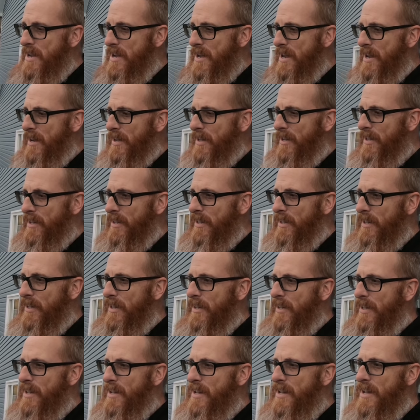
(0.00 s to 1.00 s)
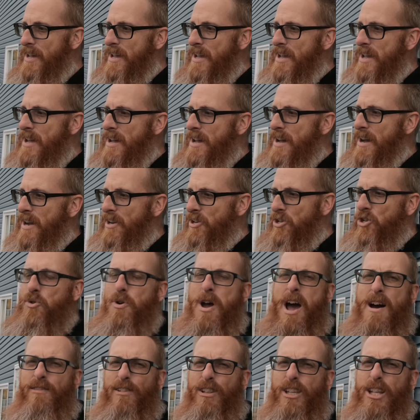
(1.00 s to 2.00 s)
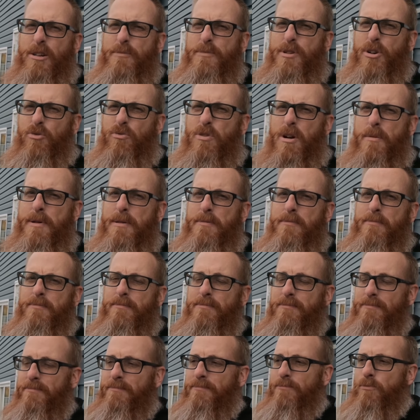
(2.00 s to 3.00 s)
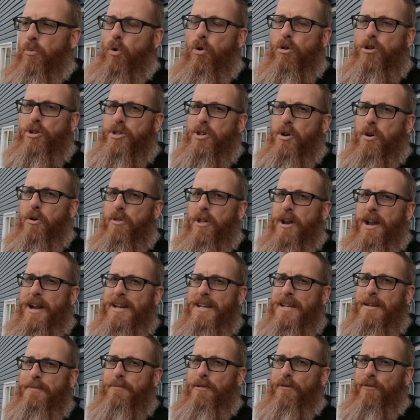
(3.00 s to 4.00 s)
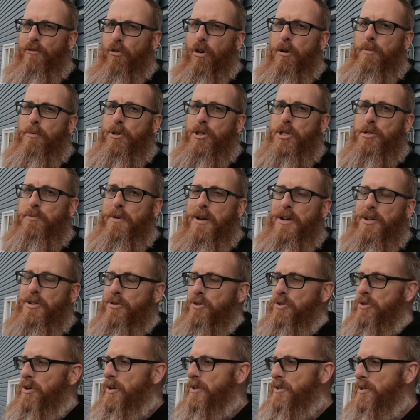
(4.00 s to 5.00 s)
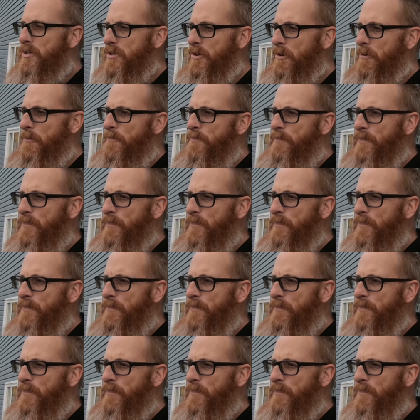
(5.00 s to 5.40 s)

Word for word: uh, I do have a little bit of rubbing, more so than I did before I put the spacers on. So